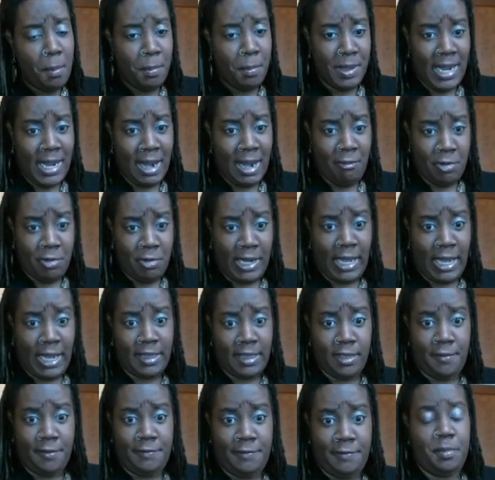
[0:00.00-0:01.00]
but I really
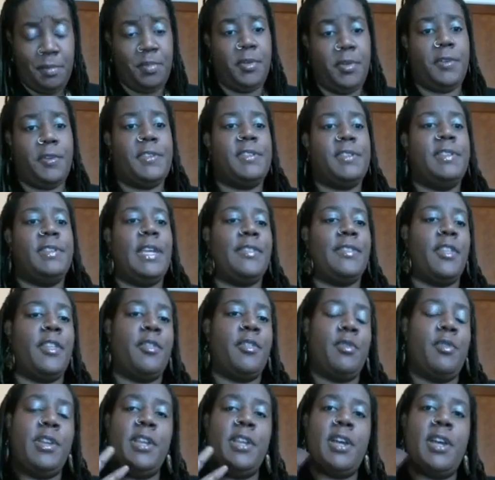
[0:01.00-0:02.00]
like the flip books. Like the
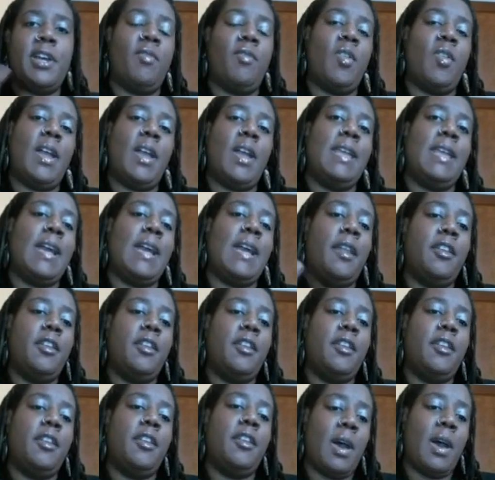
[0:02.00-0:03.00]
3D cover, I can kind of
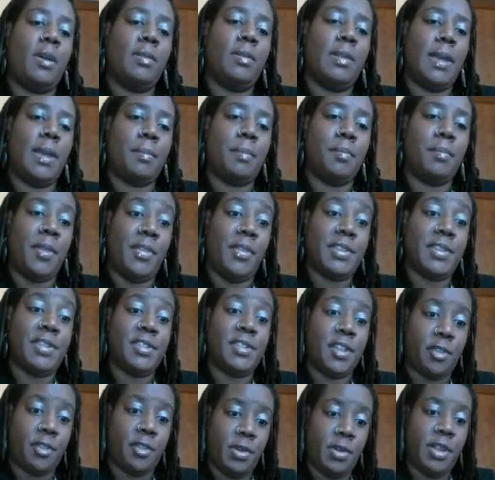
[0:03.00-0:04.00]
do without. But this
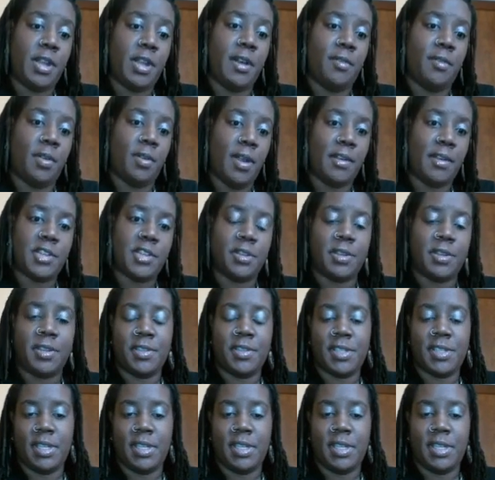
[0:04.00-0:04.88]
is a 3D cover, as you can